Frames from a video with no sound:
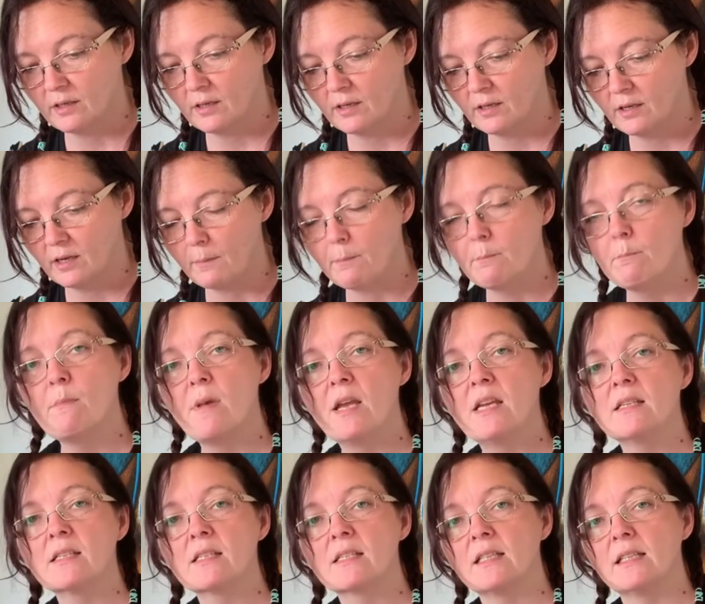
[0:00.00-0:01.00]

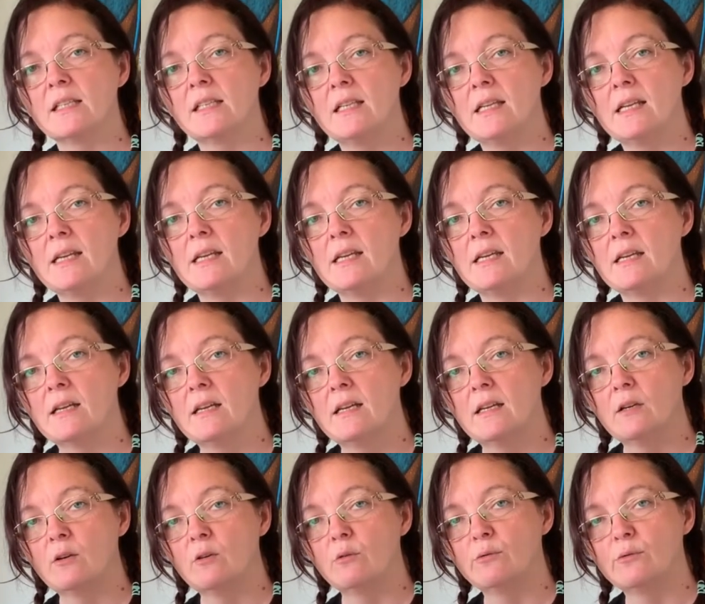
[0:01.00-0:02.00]
amazingly
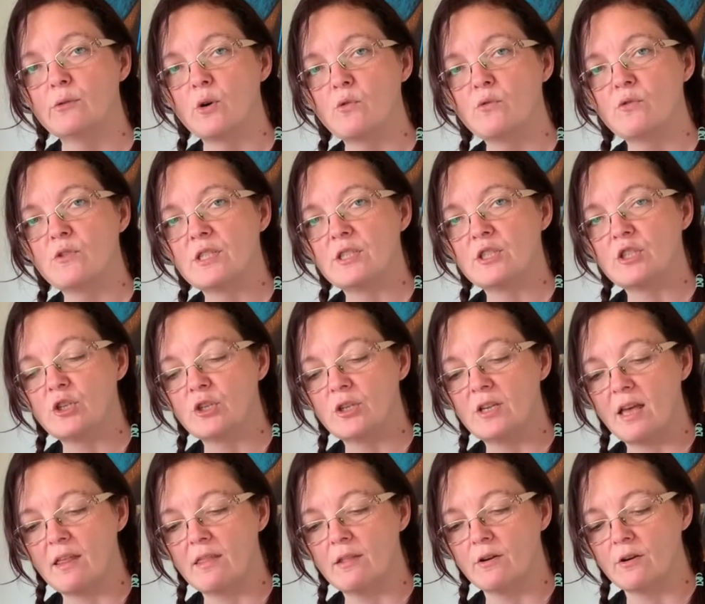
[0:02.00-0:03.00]
woven
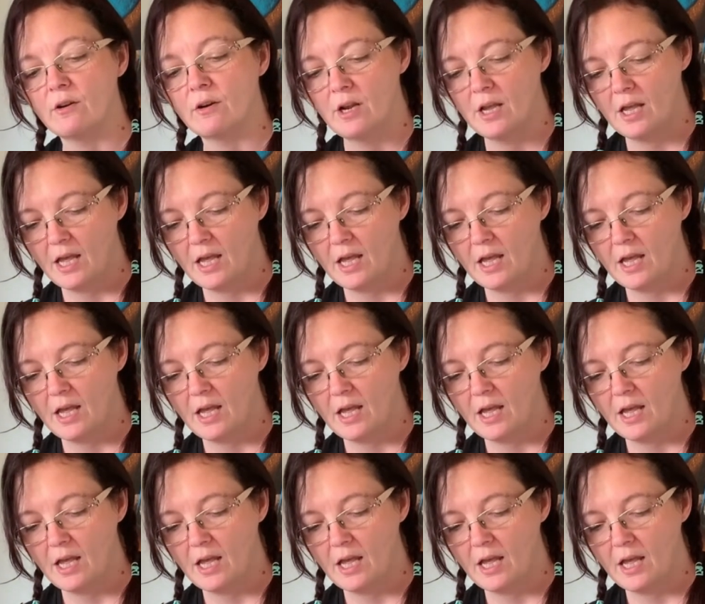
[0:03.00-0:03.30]
together.